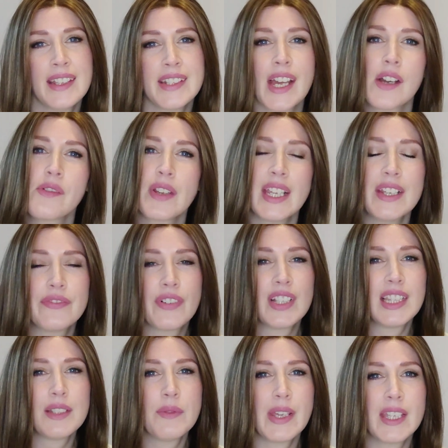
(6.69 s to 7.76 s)
Now,
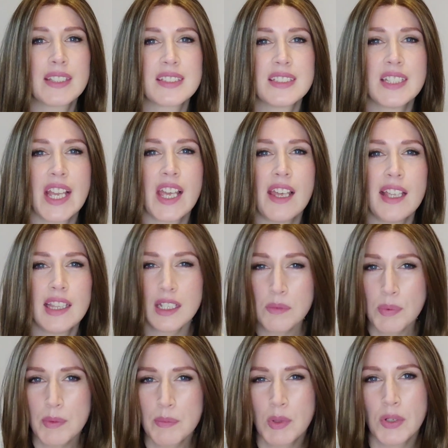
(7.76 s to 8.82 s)
heat-friendly wigs, they're a little
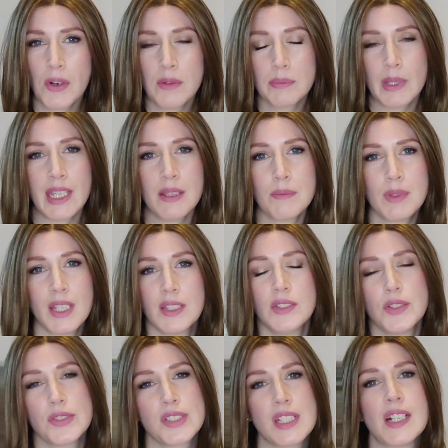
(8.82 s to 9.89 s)
bit more upkeep than
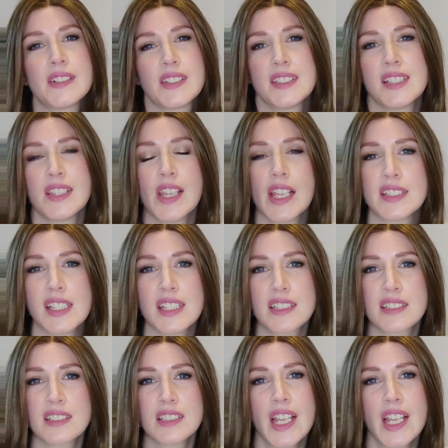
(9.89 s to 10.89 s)
your standard synthetics.